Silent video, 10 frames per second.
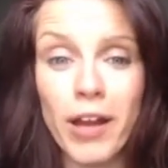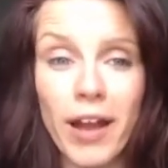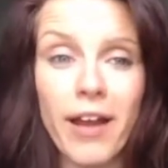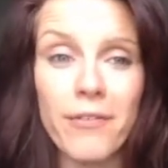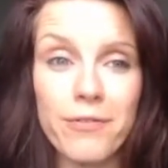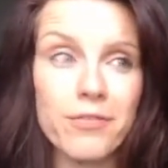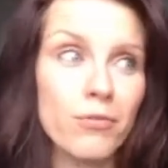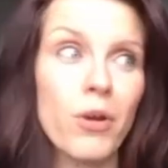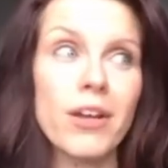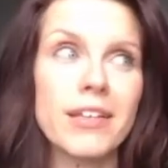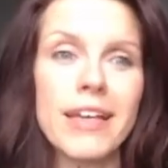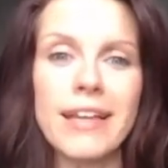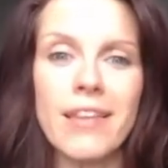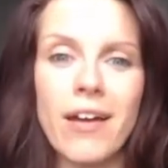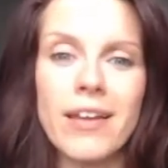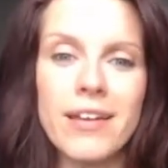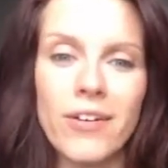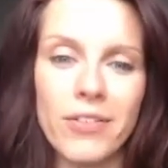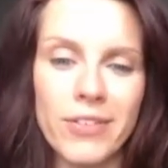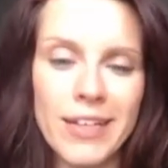I have work to get done
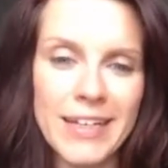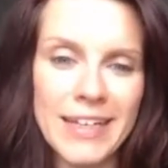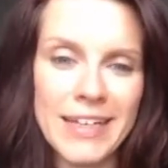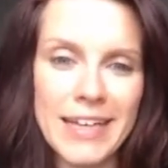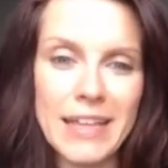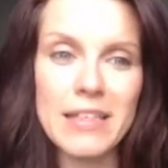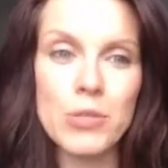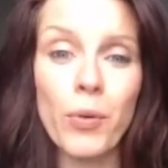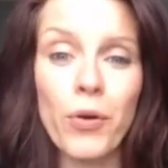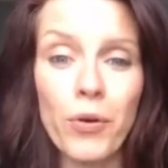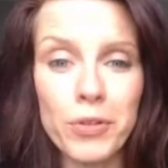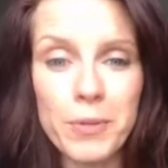on in this world.